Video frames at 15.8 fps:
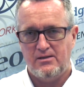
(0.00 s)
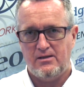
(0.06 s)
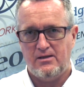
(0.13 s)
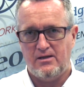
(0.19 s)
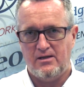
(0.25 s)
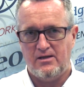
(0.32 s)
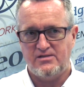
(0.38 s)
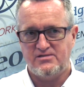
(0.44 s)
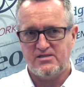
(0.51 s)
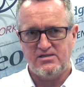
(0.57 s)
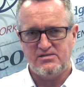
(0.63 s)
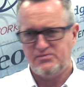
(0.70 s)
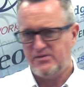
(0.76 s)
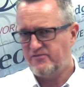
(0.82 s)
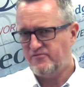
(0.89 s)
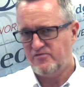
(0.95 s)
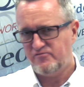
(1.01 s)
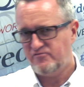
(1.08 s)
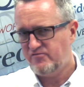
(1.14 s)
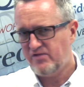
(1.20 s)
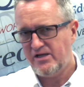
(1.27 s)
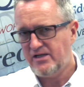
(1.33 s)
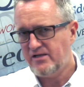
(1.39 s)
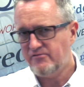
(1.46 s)
It's been
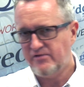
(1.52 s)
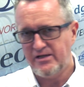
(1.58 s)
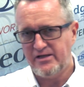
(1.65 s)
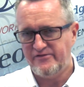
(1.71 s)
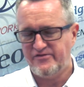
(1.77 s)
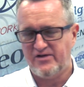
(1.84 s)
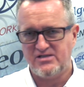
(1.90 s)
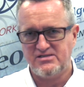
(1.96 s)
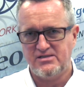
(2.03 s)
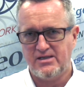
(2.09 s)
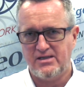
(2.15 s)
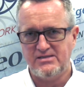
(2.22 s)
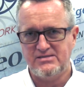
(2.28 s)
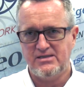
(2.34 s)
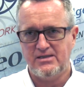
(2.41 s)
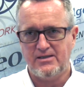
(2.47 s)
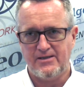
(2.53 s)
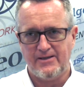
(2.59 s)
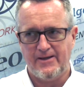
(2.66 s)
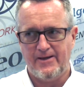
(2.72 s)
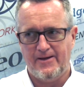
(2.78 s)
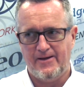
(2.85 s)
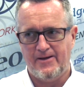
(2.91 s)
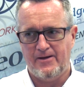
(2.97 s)
really fascinating.
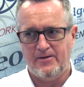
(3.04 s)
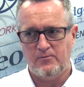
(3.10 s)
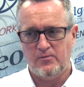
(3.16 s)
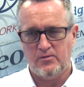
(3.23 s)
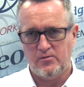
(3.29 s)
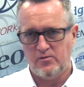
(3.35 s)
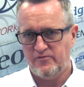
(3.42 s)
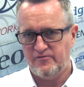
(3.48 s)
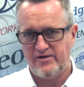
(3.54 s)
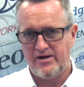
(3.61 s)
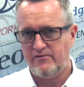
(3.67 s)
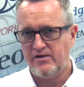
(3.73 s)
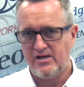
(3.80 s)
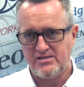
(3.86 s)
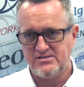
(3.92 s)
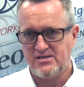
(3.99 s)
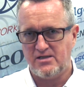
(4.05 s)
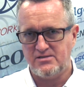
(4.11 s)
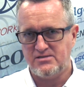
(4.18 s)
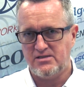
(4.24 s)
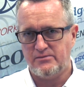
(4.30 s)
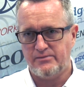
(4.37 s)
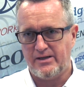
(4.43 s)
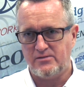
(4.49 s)
We're all very
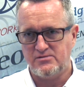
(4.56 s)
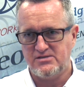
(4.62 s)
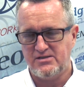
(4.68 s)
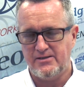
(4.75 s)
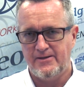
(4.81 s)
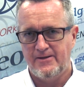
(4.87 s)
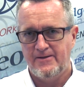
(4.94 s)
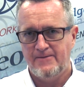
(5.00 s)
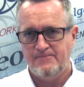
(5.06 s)
excited about it,